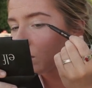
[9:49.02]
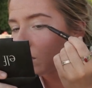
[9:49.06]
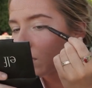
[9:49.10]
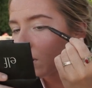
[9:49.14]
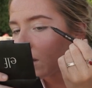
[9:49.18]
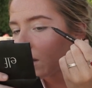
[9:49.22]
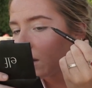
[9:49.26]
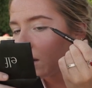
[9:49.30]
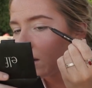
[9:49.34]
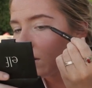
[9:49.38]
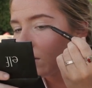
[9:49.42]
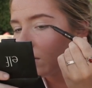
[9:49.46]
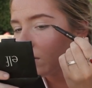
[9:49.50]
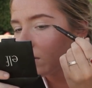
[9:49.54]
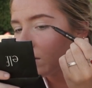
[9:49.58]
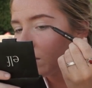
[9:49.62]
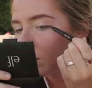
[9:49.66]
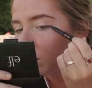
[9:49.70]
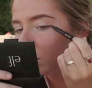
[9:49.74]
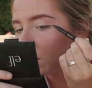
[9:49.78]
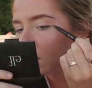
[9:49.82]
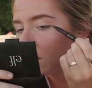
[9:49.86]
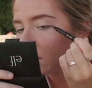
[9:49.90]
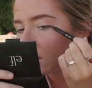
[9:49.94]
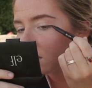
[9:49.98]
brown
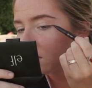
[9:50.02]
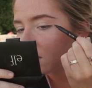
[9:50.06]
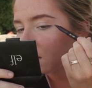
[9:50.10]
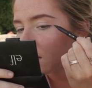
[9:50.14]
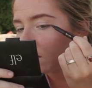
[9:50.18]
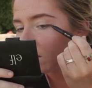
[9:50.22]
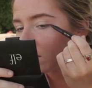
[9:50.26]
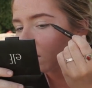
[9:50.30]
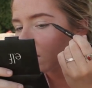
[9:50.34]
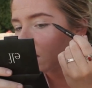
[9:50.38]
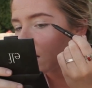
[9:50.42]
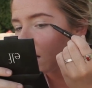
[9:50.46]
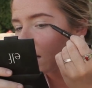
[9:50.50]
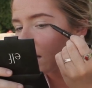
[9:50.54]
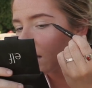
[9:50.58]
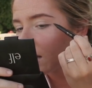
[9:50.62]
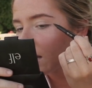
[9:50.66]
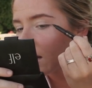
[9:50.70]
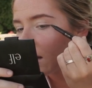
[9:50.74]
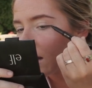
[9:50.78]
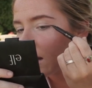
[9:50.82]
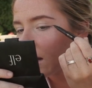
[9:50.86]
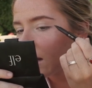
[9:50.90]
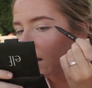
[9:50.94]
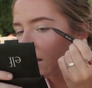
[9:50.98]
because I have light
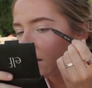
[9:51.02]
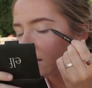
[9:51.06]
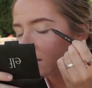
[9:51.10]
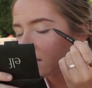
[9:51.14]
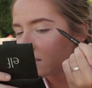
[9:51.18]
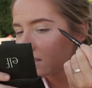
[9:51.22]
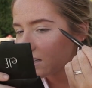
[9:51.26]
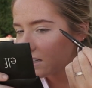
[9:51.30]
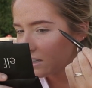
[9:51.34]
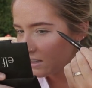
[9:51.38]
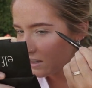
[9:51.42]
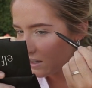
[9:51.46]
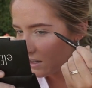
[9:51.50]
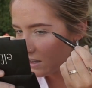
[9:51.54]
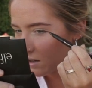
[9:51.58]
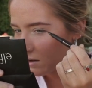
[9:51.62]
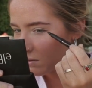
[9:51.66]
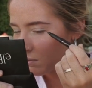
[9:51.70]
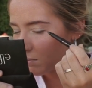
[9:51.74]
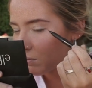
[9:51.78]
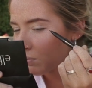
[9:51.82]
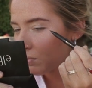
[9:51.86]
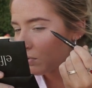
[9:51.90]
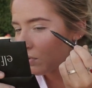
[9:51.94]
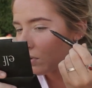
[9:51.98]
eyes, and I think
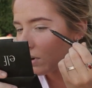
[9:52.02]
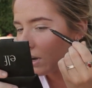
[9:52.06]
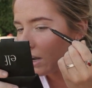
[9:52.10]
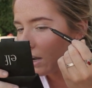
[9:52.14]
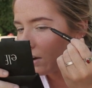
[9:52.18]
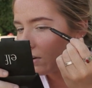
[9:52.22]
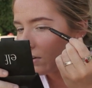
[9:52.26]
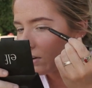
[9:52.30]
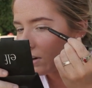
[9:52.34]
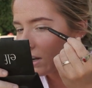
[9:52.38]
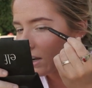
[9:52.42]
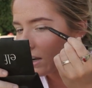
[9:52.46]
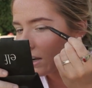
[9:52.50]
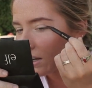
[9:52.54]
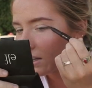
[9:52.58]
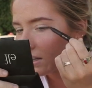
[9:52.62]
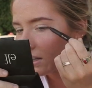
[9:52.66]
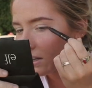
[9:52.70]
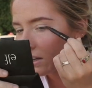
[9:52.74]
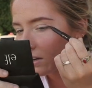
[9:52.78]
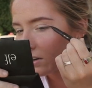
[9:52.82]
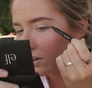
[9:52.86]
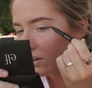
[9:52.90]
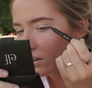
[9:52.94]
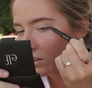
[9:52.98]
brown
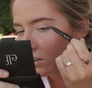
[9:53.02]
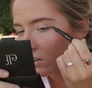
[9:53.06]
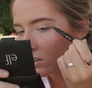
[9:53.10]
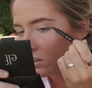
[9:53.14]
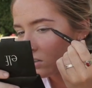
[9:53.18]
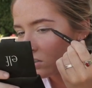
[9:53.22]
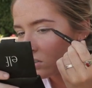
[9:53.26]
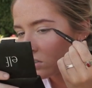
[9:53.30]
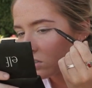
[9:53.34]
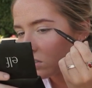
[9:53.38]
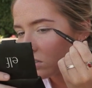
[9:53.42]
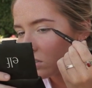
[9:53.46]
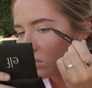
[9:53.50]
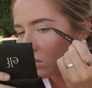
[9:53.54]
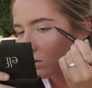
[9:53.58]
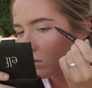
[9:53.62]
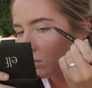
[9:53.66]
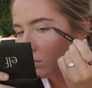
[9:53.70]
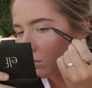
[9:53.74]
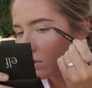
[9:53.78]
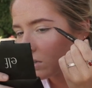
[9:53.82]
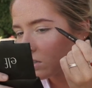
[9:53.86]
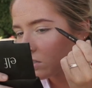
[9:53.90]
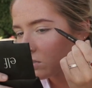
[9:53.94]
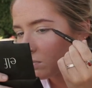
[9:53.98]
eyeliner, it looks so
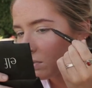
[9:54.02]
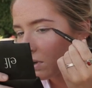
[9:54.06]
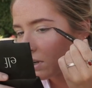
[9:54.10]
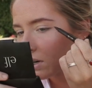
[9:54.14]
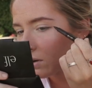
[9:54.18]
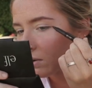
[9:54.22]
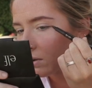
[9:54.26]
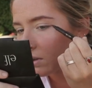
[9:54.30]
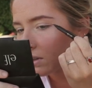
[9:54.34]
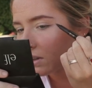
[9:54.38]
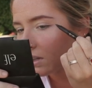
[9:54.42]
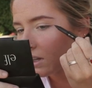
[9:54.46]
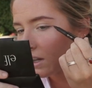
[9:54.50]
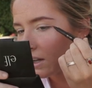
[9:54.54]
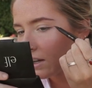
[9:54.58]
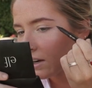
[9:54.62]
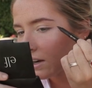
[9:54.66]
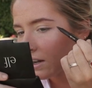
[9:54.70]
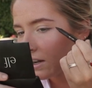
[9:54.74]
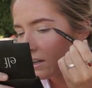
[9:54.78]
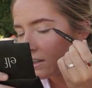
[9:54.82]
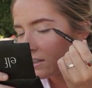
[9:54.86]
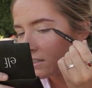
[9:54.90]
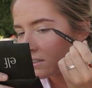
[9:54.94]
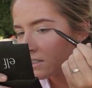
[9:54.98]
much better with light
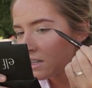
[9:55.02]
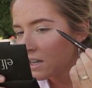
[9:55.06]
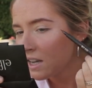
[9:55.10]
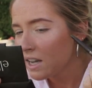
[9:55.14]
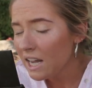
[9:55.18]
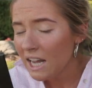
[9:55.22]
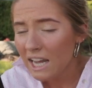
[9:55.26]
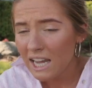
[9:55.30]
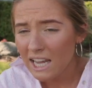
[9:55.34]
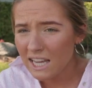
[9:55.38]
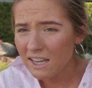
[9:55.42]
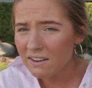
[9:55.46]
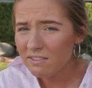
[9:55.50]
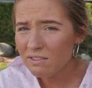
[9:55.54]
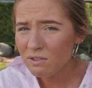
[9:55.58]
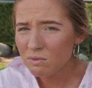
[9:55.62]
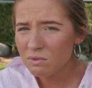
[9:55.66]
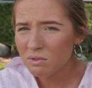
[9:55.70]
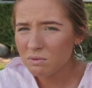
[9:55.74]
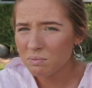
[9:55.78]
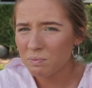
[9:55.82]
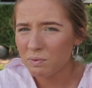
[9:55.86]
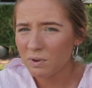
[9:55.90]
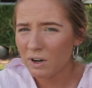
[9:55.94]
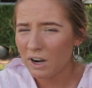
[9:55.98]
eyes. Even
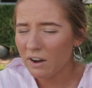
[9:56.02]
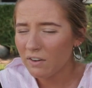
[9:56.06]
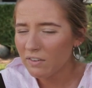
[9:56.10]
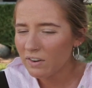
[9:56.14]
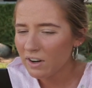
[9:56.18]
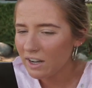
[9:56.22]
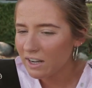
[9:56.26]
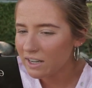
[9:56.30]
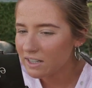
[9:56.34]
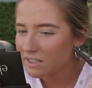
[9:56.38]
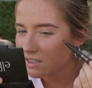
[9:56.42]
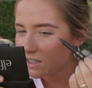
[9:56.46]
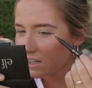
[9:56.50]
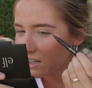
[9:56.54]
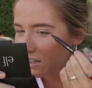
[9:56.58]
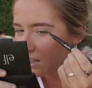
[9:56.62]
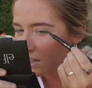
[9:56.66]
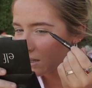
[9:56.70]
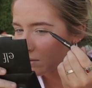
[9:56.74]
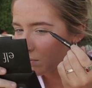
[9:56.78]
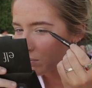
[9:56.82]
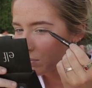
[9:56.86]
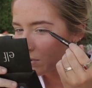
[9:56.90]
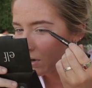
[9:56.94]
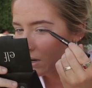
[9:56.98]
with brown eyes, I
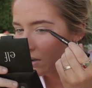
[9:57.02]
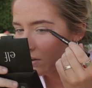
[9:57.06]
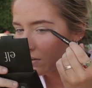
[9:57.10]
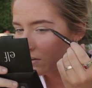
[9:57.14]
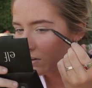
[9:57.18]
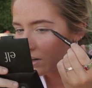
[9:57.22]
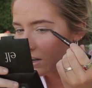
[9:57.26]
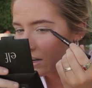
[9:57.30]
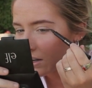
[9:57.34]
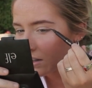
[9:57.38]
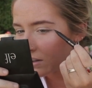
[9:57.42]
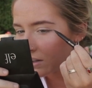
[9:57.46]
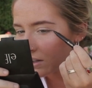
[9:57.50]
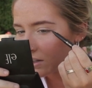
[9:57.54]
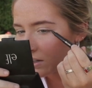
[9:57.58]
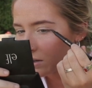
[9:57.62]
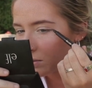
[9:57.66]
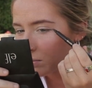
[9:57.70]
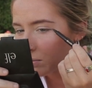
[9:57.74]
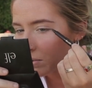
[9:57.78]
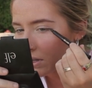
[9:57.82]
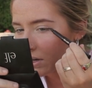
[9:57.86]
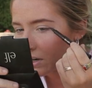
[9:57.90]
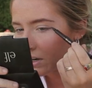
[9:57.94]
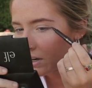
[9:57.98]
like brown eyeliner
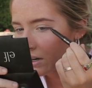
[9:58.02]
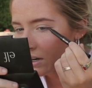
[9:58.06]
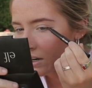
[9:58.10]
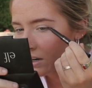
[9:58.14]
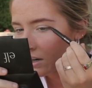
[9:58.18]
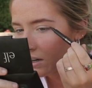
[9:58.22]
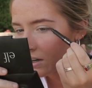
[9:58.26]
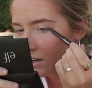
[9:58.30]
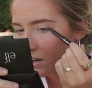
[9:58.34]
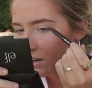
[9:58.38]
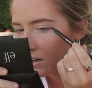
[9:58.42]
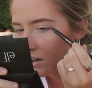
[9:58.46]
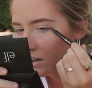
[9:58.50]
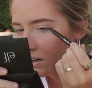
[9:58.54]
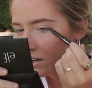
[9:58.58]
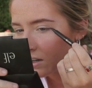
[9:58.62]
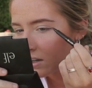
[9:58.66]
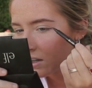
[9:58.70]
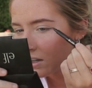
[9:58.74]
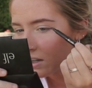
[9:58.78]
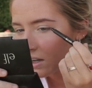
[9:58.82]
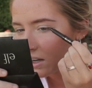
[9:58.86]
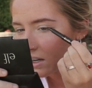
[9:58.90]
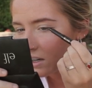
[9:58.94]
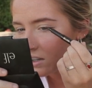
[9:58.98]
better.
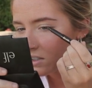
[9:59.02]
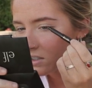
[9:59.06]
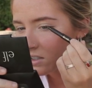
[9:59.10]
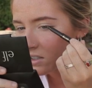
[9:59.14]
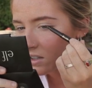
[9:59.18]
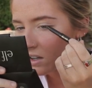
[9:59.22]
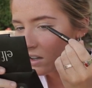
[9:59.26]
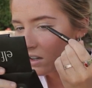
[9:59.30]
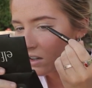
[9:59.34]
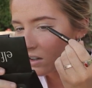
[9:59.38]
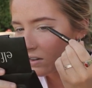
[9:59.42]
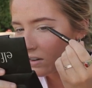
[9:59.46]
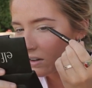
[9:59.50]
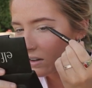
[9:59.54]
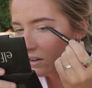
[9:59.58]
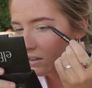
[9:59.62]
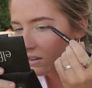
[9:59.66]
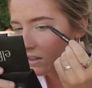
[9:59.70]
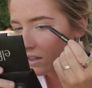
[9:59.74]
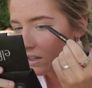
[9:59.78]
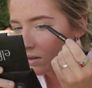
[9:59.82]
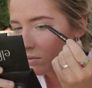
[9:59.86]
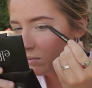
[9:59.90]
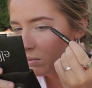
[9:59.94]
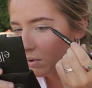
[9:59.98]
I just all around
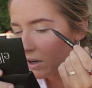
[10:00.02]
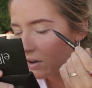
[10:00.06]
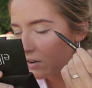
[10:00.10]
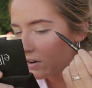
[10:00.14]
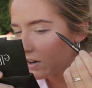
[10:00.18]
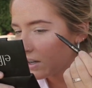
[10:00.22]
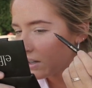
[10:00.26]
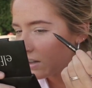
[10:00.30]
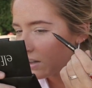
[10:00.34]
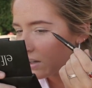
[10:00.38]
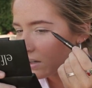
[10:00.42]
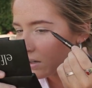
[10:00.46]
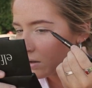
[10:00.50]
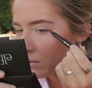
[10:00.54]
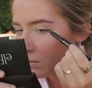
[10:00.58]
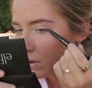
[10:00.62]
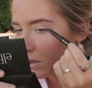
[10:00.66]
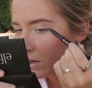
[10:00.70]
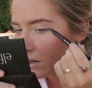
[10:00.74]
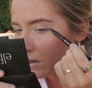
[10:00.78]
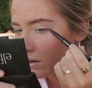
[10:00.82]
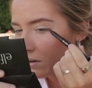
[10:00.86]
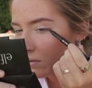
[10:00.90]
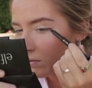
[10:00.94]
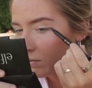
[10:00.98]
like brown eyeliner
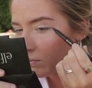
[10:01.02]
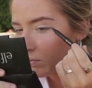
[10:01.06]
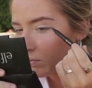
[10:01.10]
better.